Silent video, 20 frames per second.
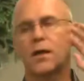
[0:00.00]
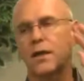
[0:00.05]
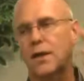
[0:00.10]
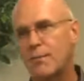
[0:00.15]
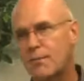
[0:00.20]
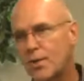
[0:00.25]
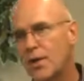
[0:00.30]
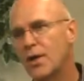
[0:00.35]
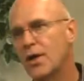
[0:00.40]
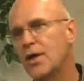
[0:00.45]

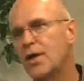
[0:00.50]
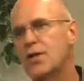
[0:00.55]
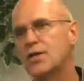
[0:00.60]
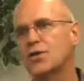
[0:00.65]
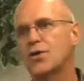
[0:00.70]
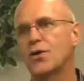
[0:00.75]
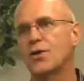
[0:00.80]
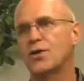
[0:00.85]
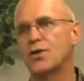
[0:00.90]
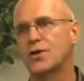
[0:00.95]
community
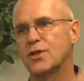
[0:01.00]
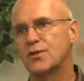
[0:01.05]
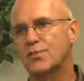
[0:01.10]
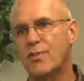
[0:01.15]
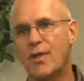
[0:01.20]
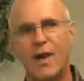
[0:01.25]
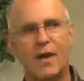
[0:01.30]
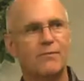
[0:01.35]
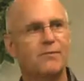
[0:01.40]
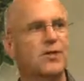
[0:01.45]
churches,
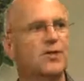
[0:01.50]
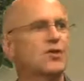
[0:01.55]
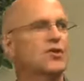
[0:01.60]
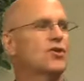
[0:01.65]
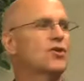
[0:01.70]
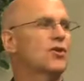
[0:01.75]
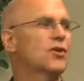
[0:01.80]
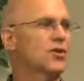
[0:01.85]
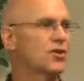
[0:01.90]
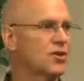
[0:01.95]
Baptist
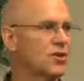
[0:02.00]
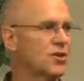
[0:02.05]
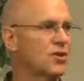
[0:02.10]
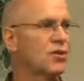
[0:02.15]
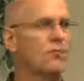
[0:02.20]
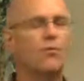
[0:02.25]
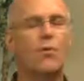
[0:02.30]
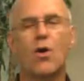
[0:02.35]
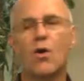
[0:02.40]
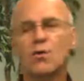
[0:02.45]
churches,
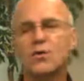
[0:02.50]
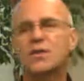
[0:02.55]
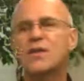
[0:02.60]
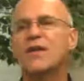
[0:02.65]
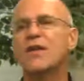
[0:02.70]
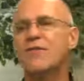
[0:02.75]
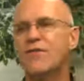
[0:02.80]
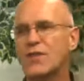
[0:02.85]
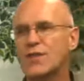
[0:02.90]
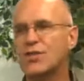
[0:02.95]

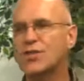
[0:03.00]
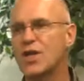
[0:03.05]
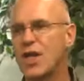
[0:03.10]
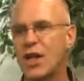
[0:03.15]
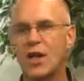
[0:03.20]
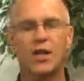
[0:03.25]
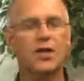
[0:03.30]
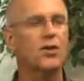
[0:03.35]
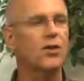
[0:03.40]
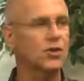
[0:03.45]
most
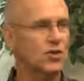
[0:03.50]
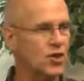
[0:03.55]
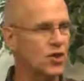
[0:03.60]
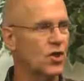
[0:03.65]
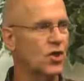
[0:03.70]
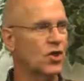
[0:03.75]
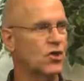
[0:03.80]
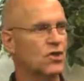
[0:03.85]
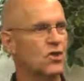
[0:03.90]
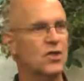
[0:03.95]
evangelical
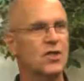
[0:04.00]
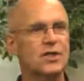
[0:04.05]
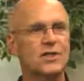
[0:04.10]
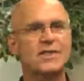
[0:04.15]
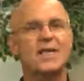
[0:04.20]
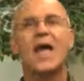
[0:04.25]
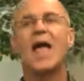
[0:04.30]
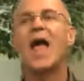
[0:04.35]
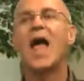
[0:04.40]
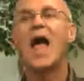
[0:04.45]

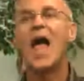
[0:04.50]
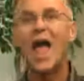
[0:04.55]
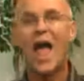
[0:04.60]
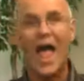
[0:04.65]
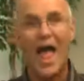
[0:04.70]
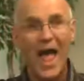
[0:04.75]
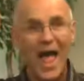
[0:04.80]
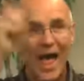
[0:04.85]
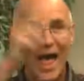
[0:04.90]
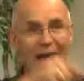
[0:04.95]
churches
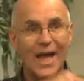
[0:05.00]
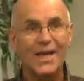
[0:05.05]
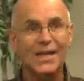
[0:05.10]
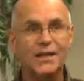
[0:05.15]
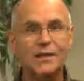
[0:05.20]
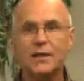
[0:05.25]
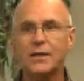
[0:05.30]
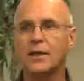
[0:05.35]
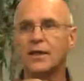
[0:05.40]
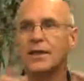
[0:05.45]

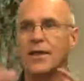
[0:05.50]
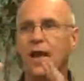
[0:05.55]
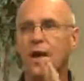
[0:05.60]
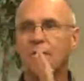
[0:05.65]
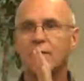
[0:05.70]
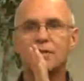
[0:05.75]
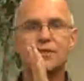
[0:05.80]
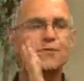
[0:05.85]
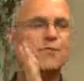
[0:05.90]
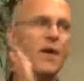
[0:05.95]
and
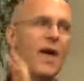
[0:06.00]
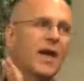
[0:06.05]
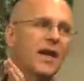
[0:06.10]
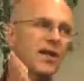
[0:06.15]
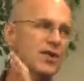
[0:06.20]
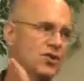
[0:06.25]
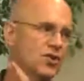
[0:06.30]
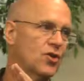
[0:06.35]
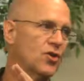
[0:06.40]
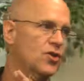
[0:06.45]

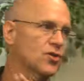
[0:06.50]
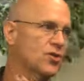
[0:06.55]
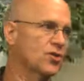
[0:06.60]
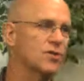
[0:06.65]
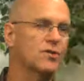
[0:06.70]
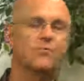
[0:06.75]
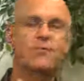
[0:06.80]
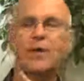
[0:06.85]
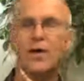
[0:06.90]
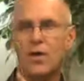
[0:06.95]
charismatic
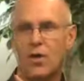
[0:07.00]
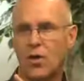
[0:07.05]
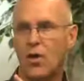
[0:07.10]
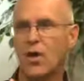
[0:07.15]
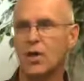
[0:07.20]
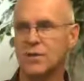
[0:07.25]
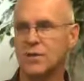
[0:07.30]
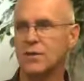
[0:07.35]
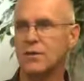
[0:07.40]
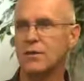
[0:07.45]
churches,
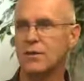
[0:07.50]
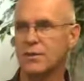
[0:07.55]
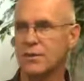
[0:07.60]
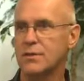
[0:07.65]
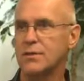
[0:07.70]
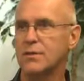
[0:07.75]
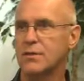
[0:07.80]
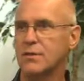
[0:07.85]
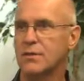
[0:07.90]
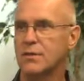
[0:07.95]

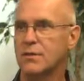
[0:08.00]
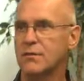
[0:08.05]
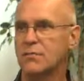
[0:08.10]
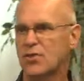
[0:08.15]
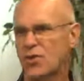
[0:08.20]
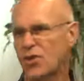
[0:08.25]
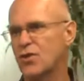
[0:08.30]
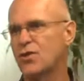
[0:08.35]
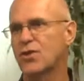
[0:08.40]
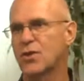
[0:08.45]
Pentecostals,
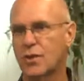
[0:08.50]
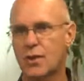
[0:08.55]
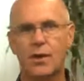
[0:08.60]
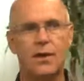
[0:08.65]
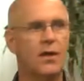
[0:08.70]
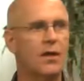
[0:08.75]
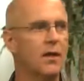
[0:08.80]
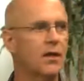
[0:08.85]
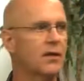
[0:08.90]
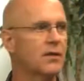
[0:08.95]
Church of
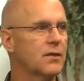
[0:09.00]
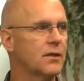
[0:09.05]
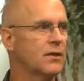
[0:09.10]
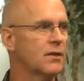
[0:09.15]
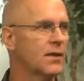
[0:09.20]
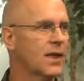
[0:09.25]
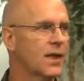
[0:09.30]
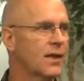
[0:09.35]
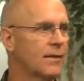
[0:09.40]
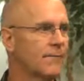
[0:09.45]
God,
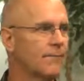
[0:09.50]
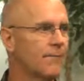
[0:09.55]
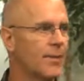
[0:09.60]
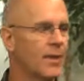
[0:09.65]
and that.